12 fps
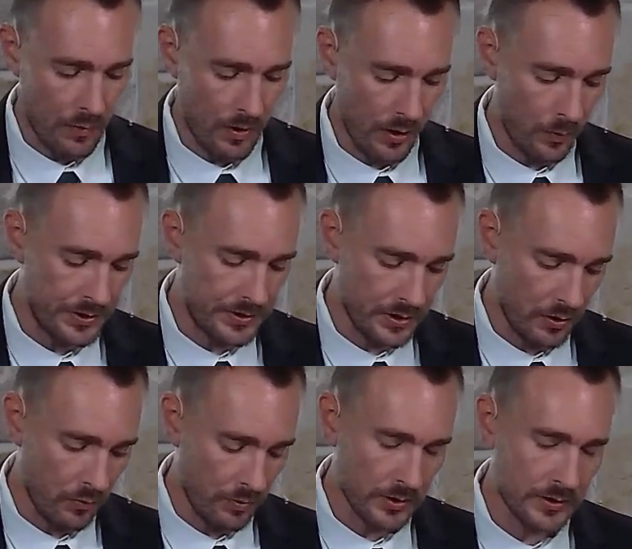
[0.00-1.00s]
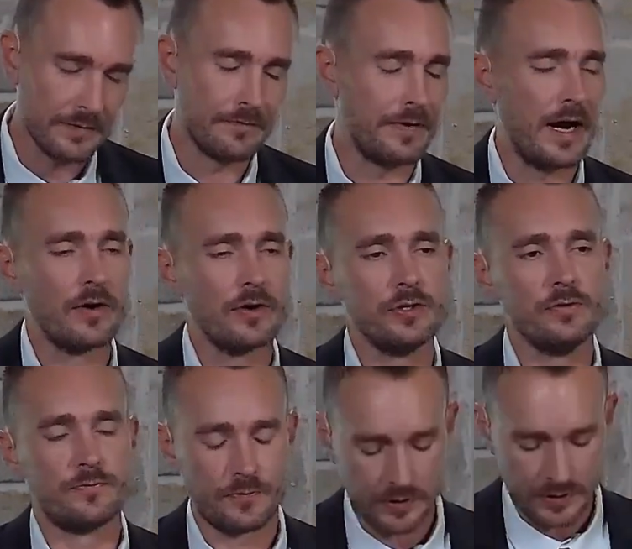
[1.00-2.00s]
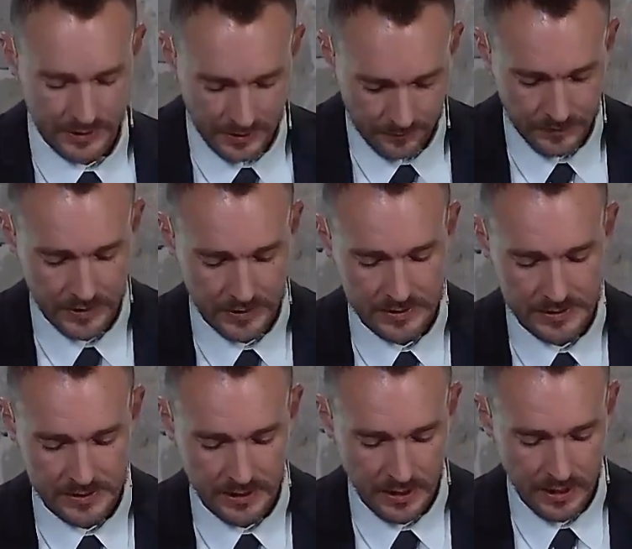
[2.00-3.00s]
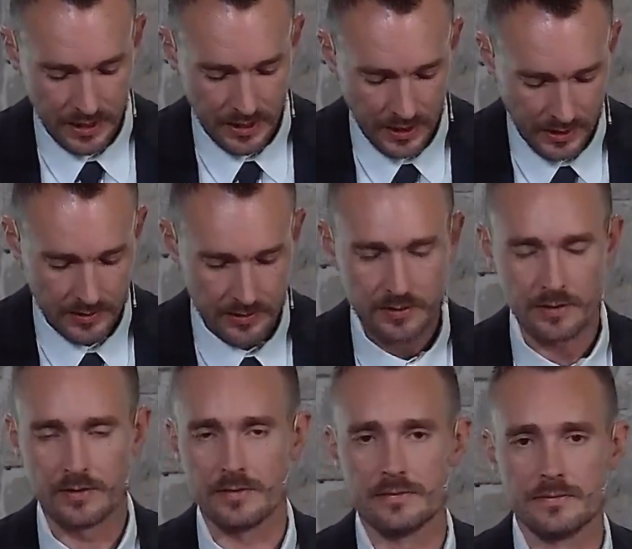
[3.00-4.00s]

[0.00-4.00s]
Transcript: where we don't really value forgiveness either.